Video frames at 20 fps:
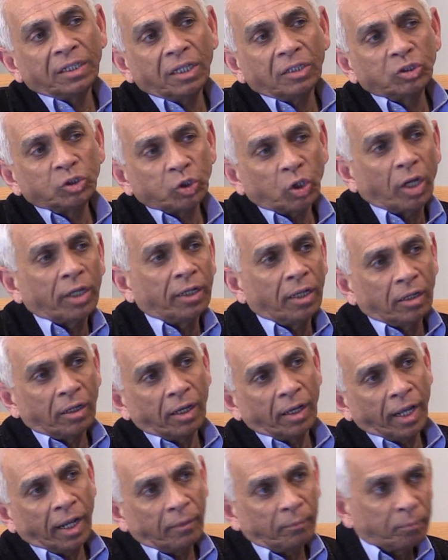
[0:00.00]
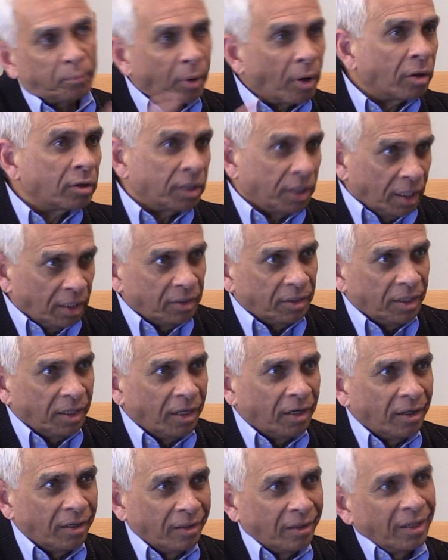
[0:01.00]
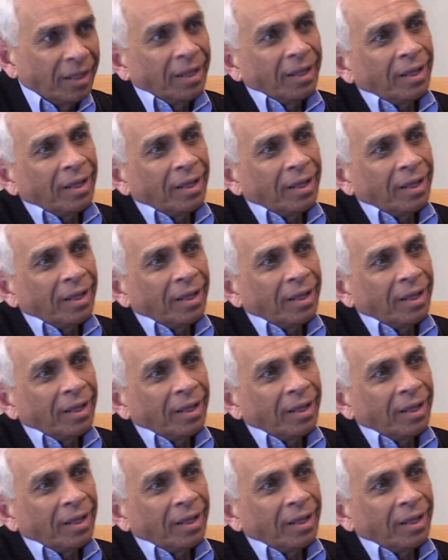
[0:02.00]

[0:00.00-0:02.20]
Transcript: in China and parking their